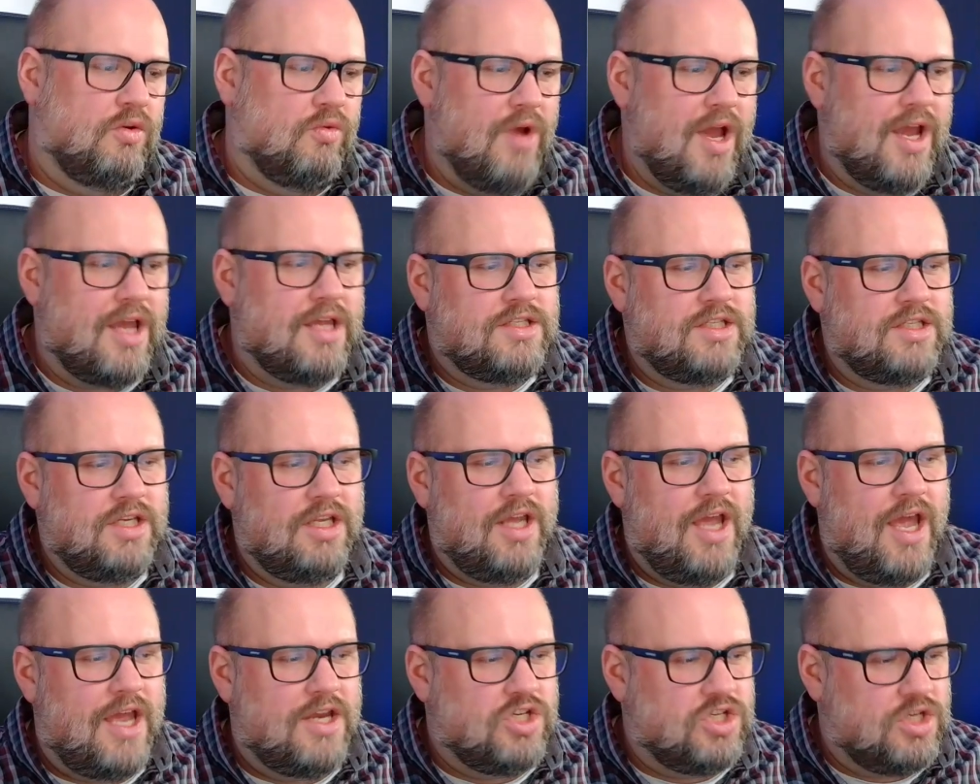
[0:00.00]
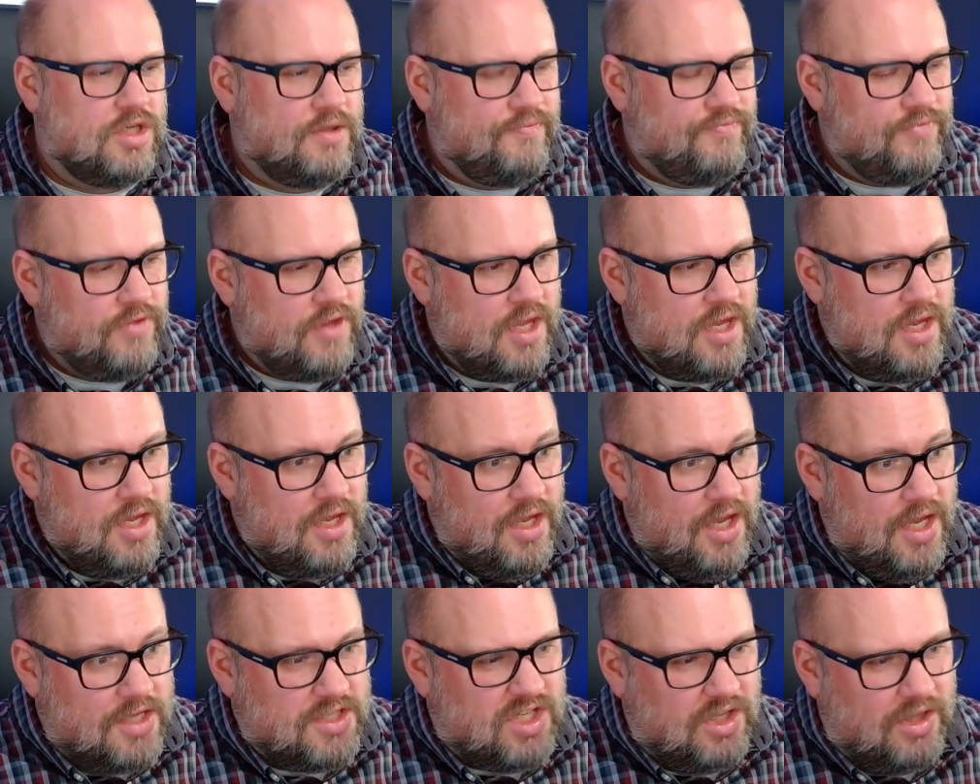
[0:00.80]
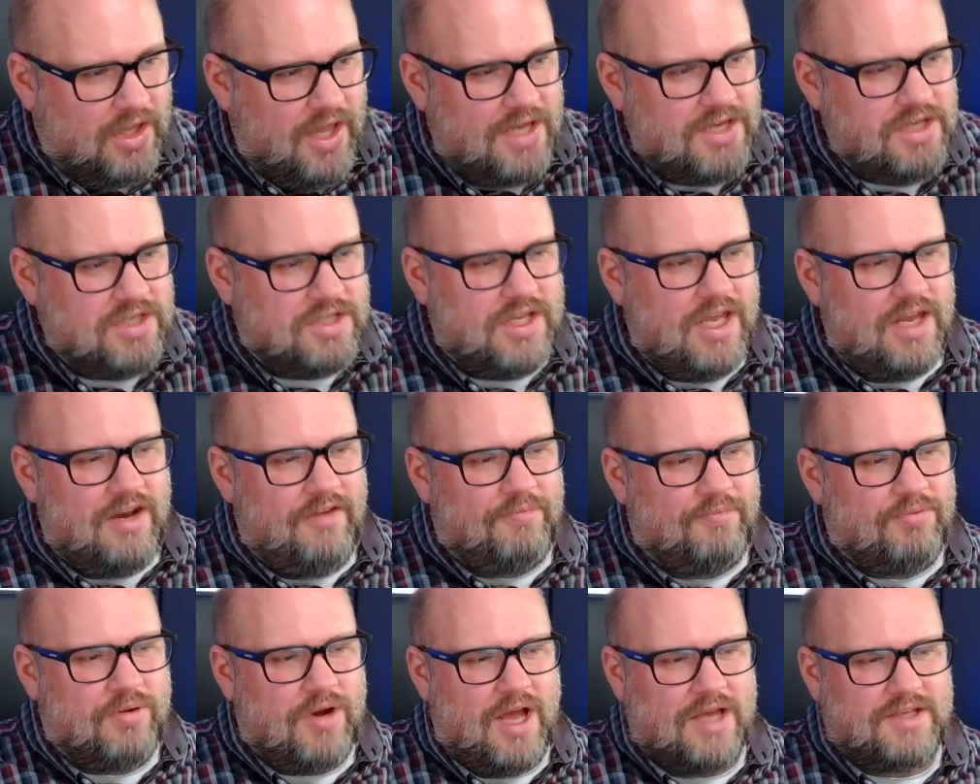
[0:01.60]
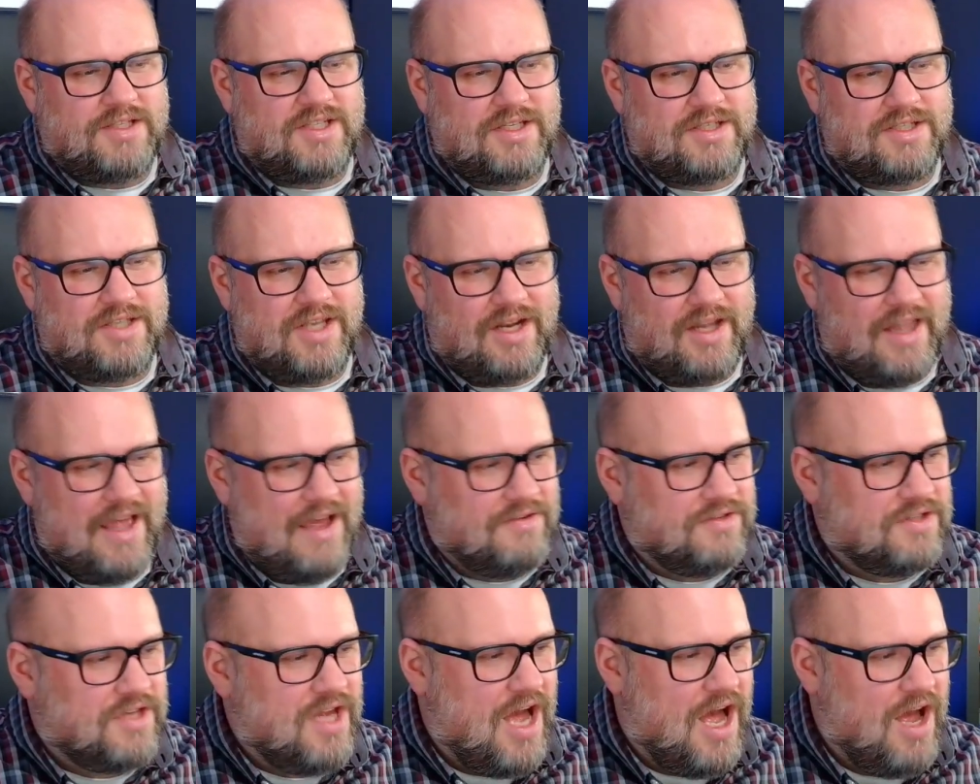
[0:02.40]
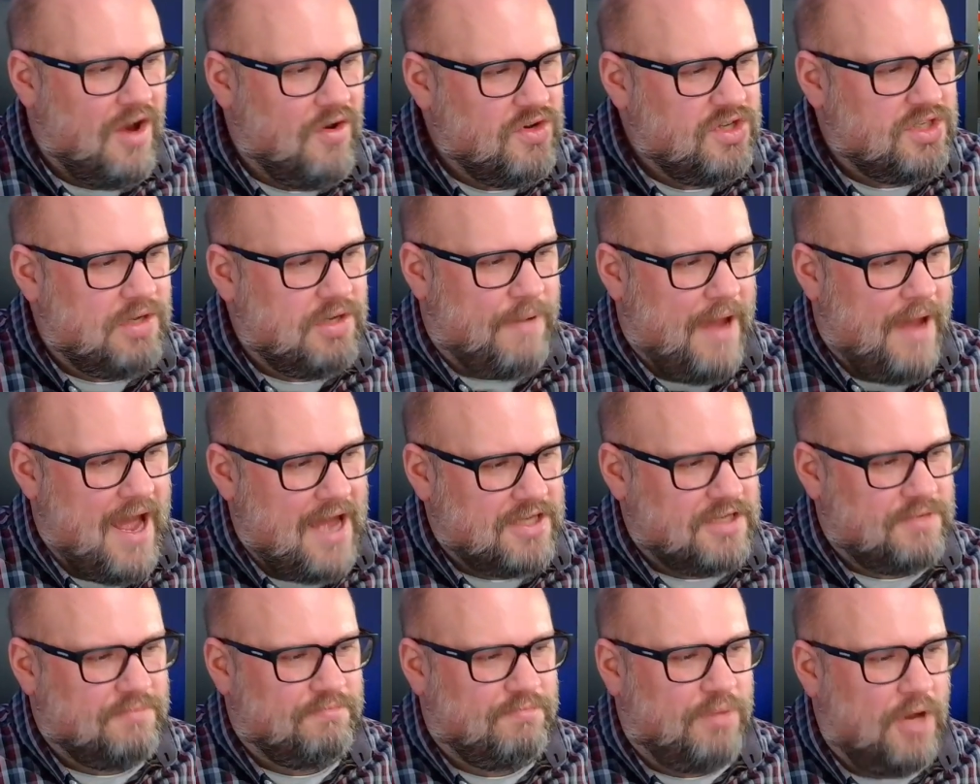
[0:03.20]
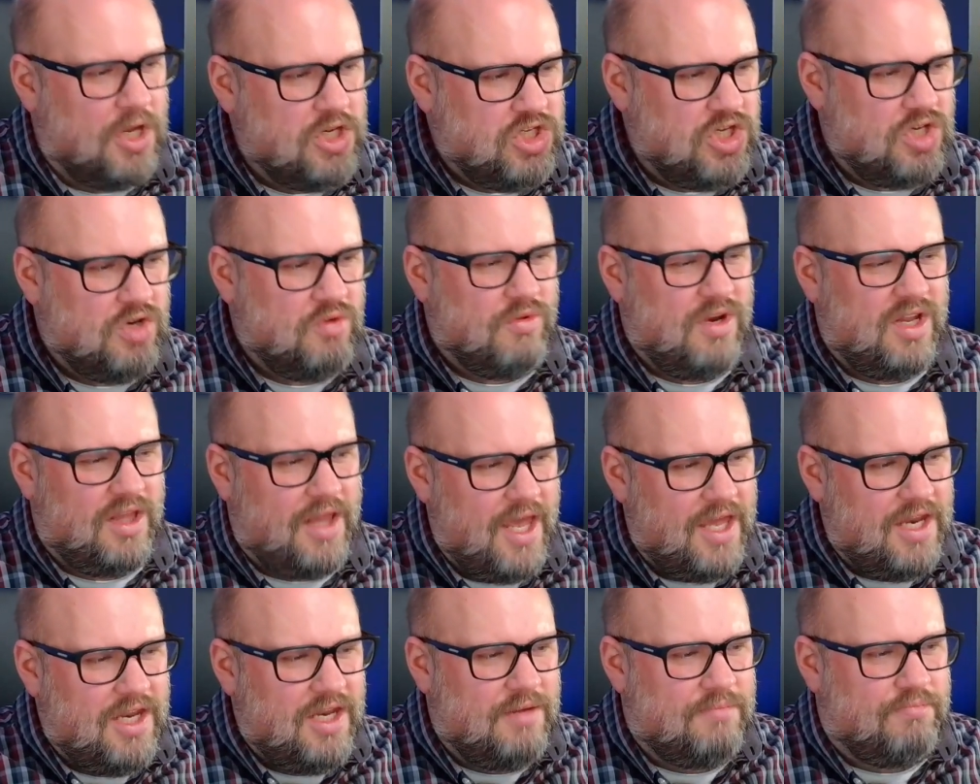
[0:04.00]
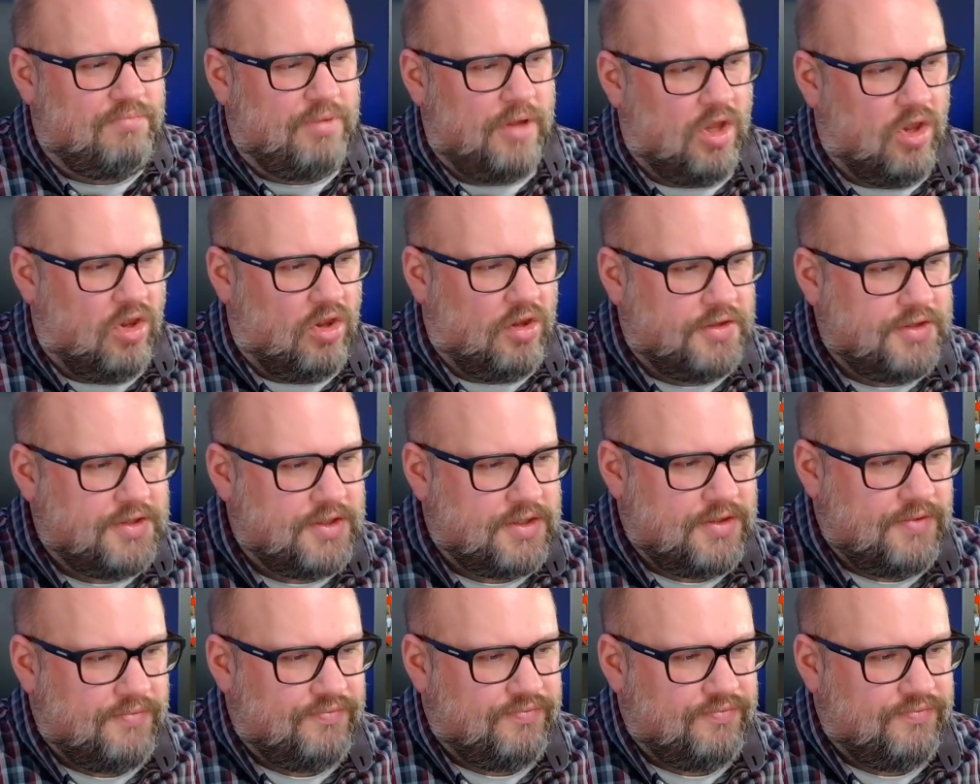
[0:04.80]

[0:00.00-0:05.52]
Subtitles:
Reconciliation is a legislative process that allows Congress to pass budget-related bills